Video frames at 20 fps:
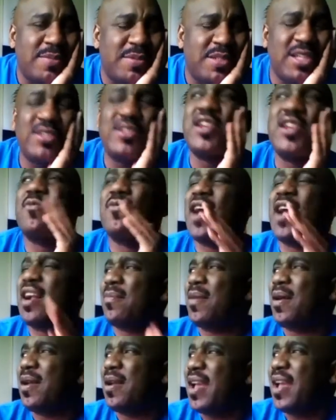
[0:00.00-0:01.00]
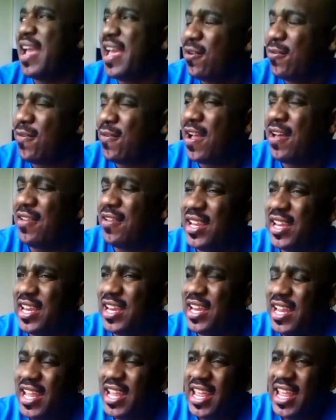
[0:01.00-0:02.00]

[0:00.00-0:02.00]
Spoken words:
I'm still trying to rack my head around it,